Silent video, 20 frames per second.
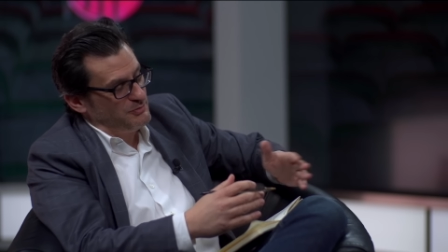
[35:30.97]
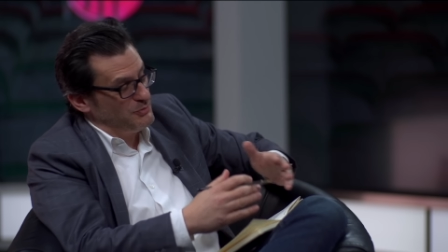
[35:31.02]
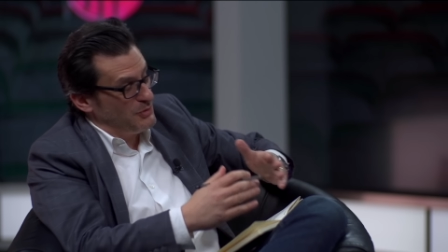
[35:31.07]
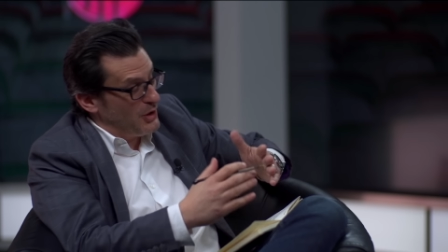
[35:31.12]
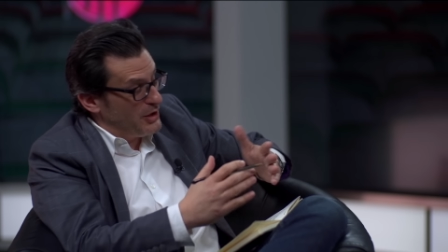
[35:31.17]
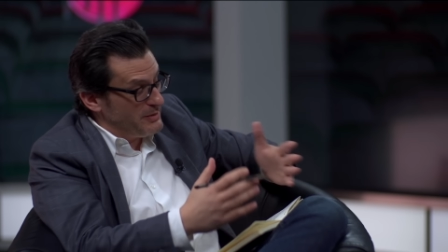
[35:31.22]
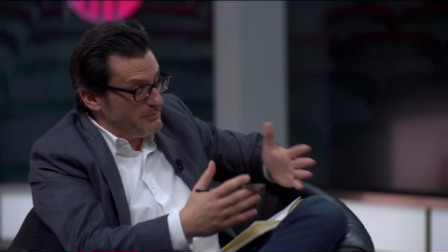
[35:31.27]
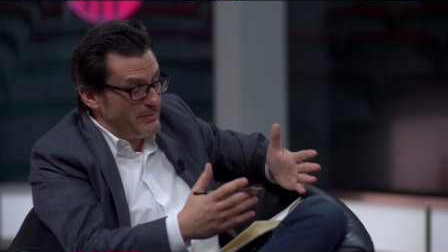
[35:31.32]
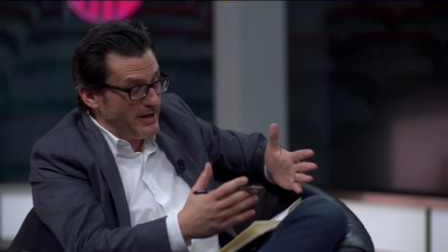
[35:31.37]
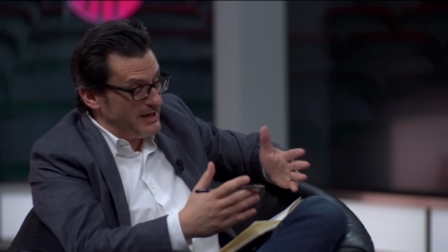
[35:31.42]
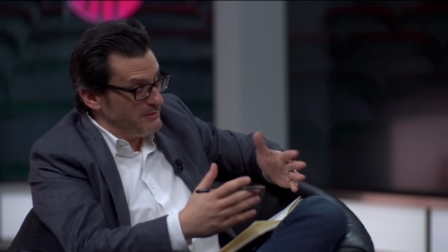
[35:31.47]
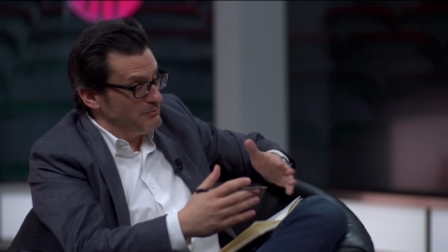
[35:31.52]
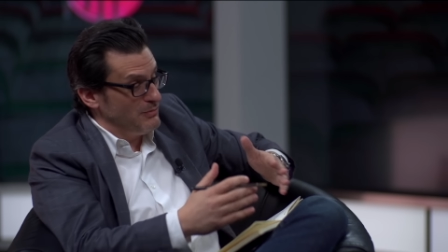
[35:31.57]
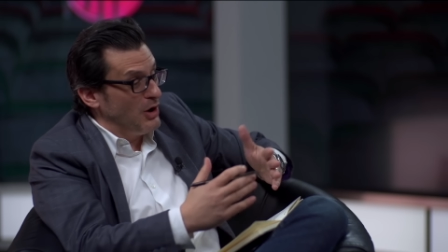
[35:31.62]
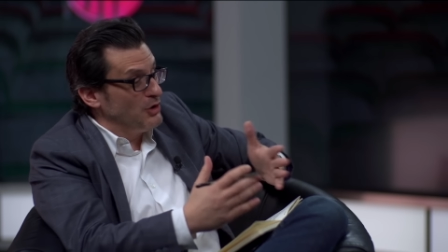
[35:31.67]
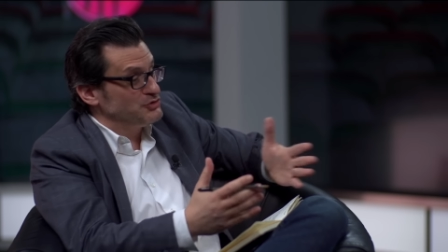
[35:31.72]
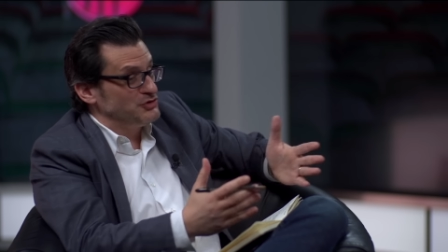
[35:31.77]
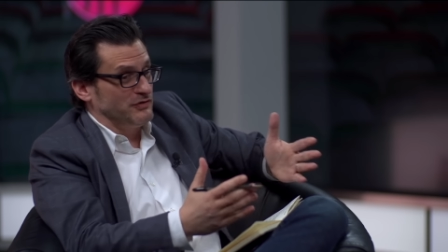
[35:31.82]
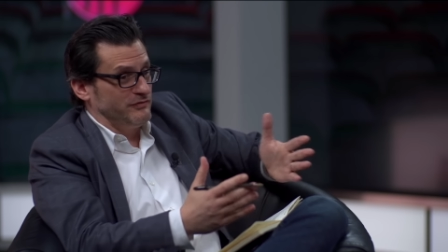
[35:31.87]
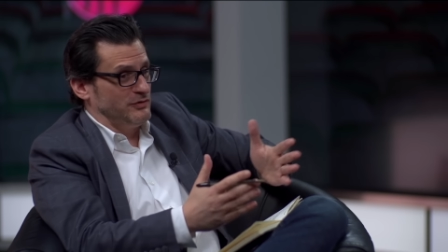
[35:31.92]
with,
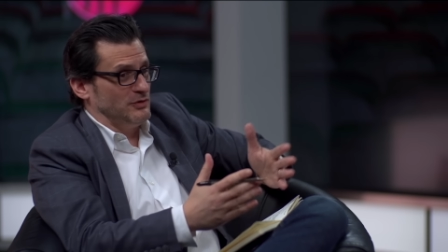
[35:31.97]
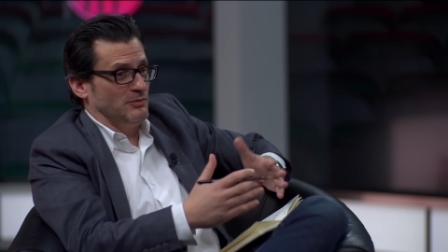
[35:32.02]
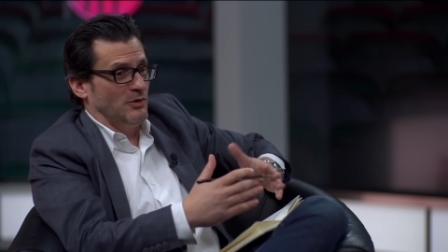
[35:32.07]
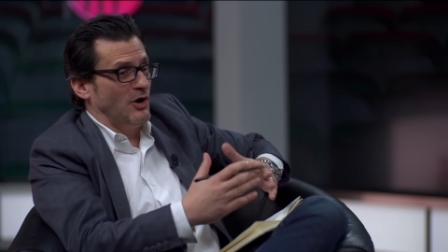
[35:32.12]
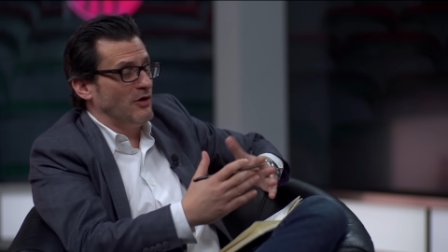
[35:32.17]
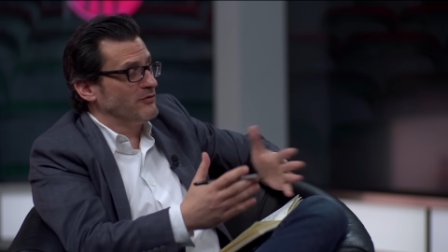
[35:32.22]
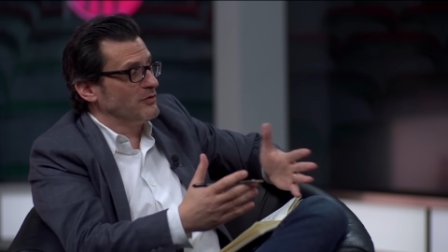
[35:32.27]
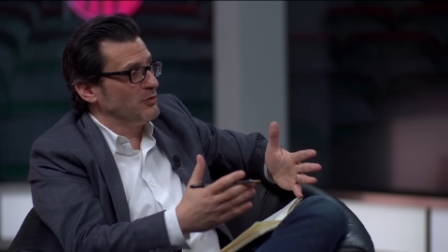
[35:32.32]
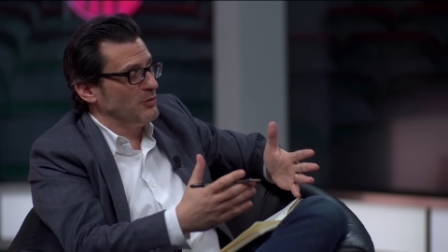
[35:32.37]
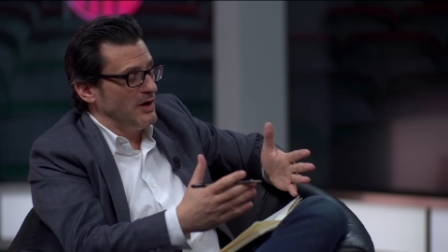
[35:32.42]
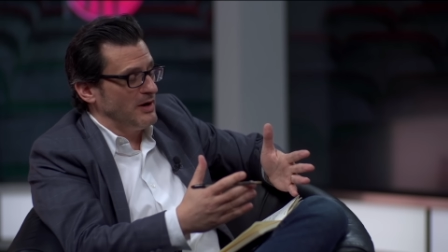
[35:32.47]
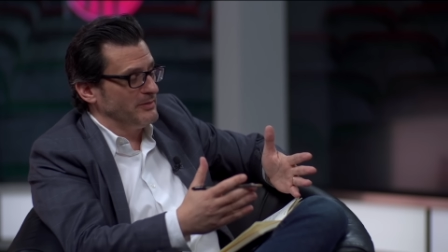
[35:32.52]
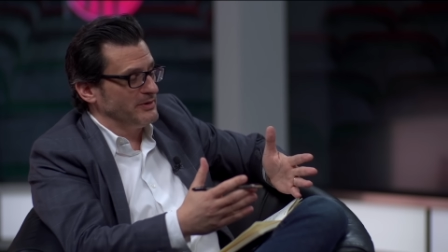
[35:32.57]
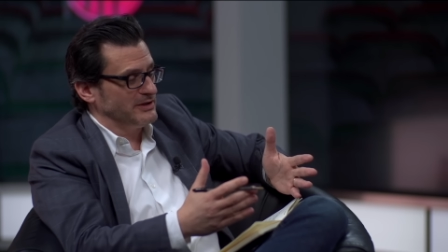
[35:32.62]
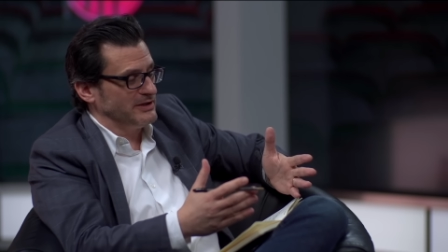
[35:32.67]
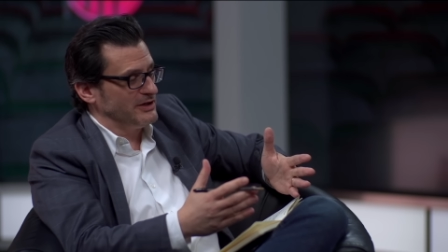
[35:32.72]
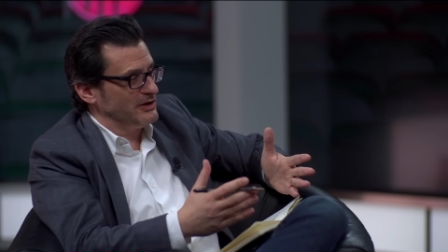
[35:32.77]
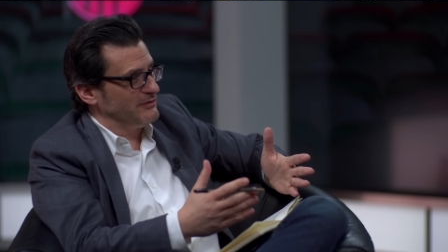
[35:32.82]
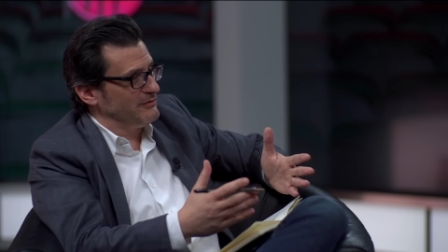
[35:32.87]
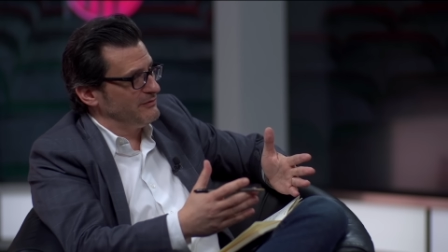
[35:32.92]
most of whom
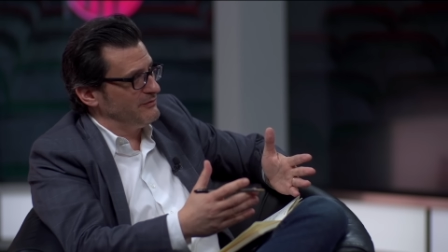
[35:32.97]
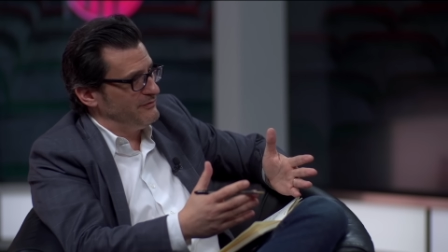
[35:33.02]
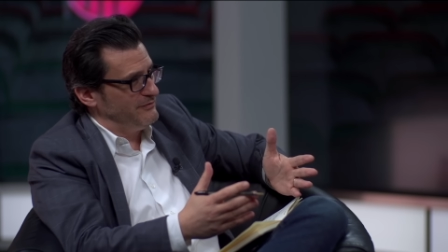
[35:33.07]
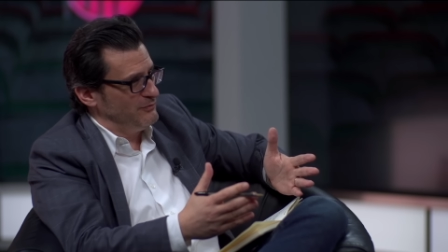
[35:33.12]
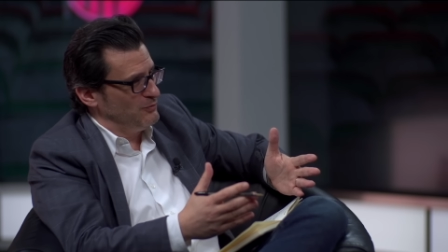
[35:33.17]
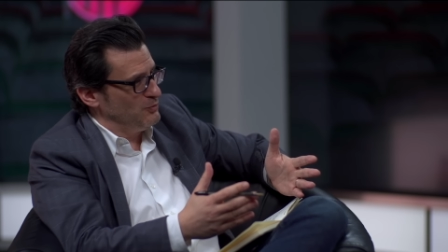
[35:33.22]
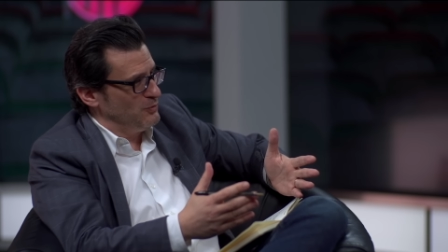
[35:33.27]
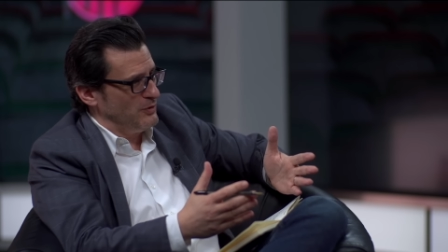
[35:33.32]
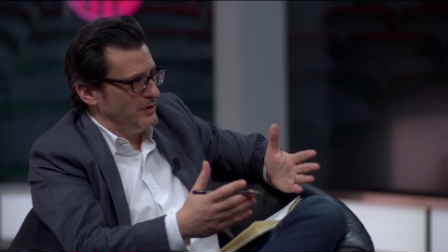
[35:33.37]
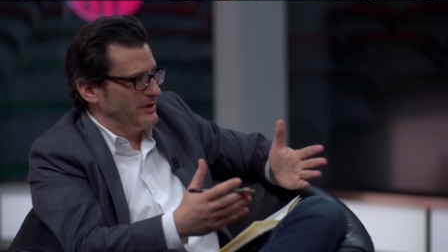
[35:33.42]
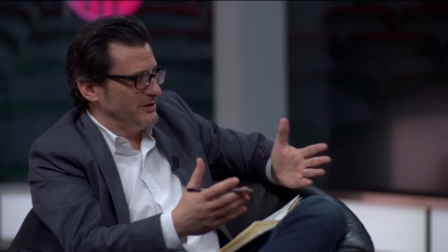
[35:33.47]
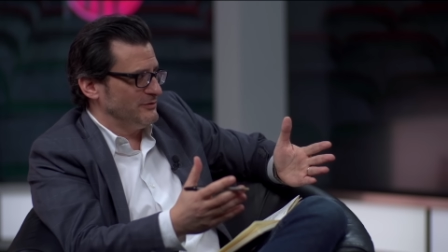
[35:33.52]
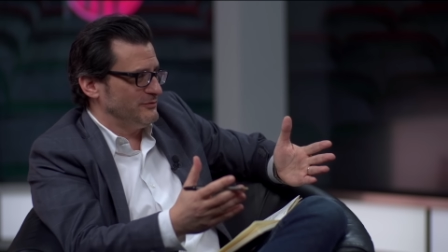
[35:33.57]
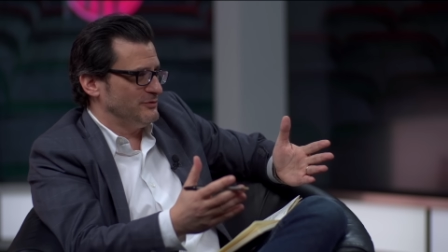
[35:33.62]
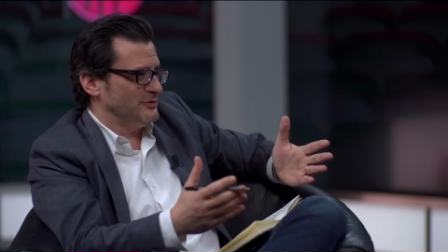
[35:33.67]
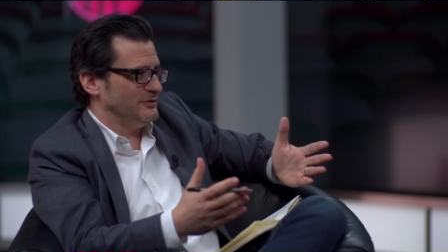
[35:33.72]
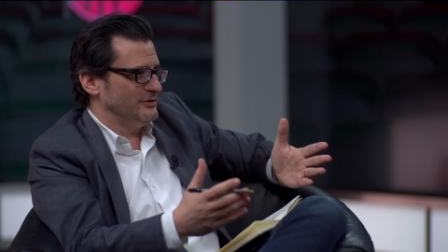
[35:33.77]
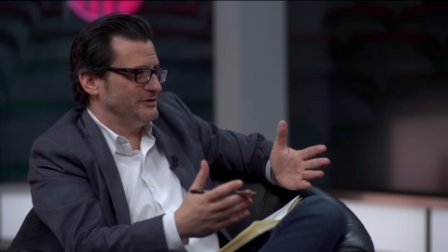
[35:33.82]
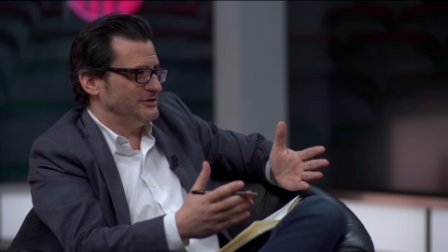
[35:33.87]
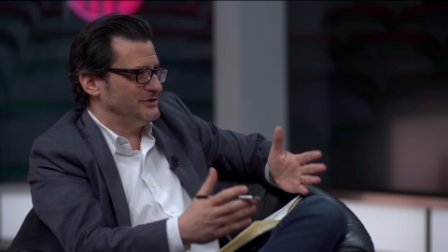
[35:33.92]
overwhelmingly are
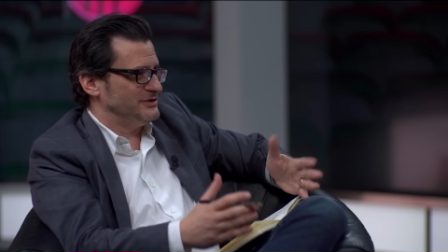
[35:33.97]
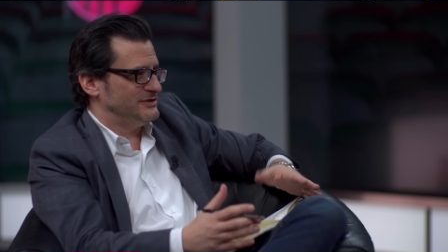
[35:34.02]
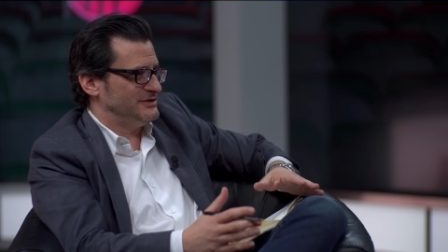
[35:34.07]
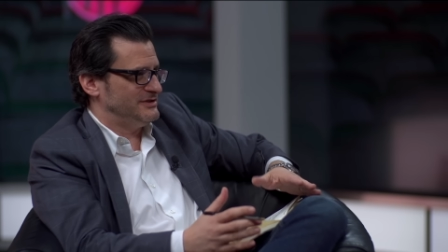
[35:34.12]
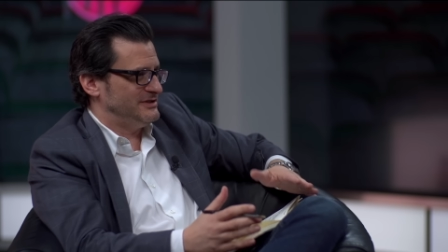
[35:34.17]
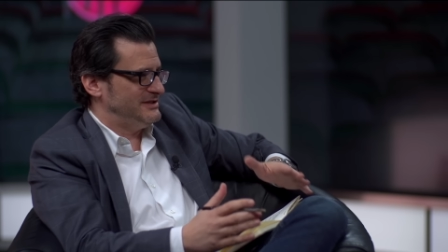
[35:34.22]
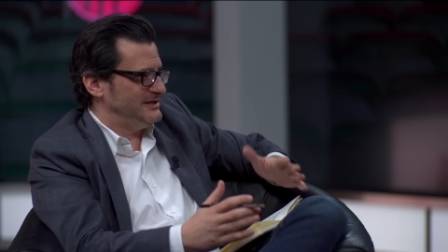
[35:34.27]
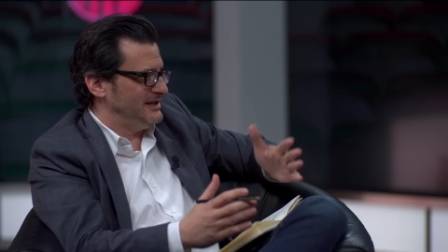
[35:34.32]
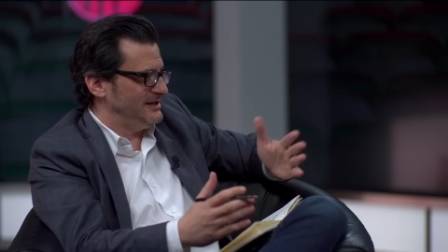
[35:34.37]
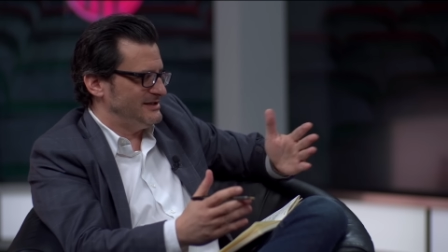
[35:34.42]
wonderful and just mm.